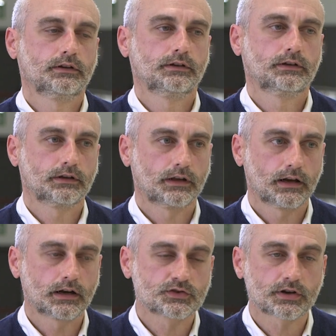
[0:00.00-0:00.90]
in the
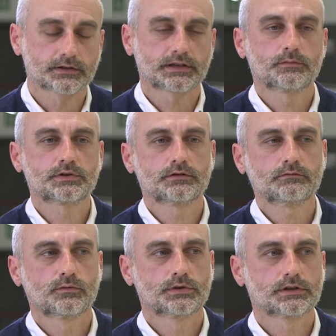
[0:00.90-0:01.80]
energy
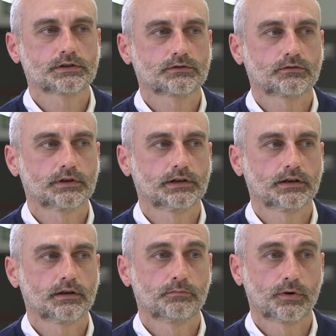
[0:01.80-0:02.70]
consumption, which is
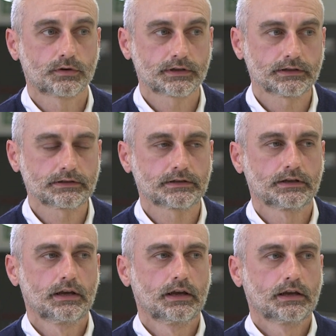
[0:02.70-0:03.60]
really important.
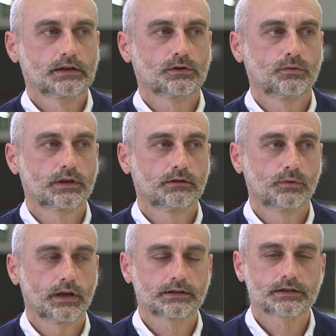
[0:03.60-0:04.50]
So
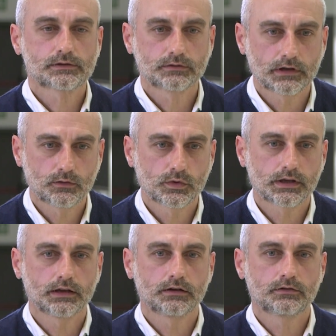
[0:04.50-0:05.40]
we understood that we
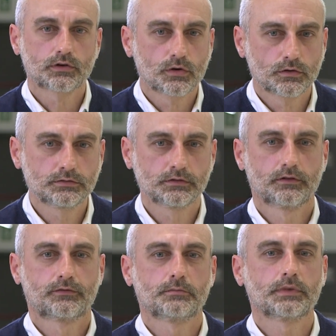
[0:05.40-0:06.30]
can grow
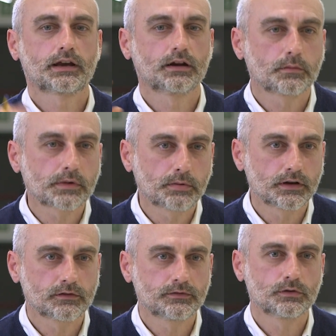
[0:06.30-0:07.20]
from economic
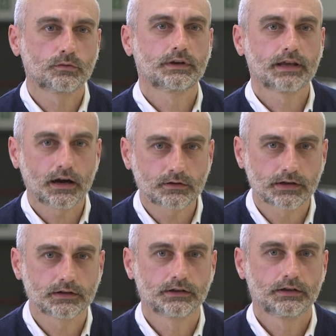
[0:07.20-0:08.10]
point of view without,
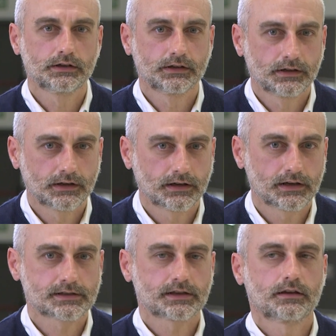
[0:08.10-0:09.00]

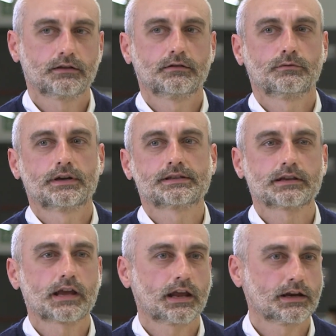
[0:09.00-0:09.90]
let's say,
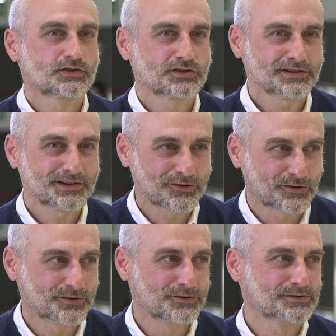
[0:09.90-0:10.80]
wasting energy
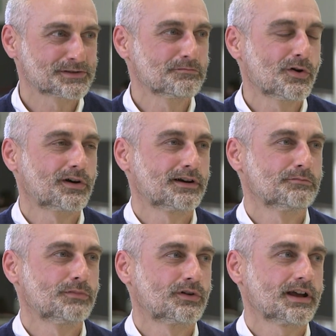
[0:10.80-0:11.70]
or using more
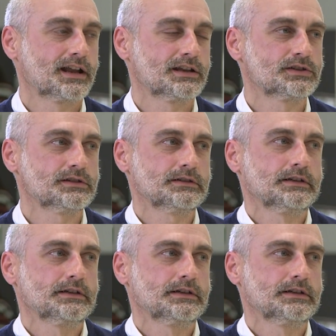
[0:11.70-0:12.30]
and more energy.